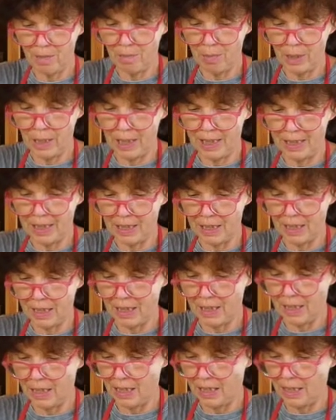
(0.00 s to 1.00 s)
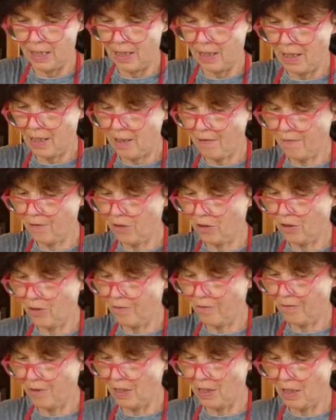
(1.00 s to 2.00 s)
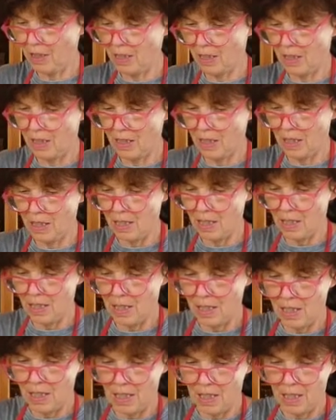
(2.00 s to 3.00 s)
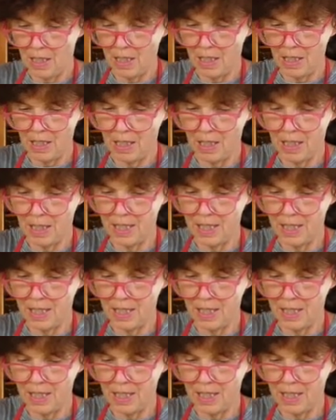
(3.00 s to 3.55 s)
break, have a coffee, and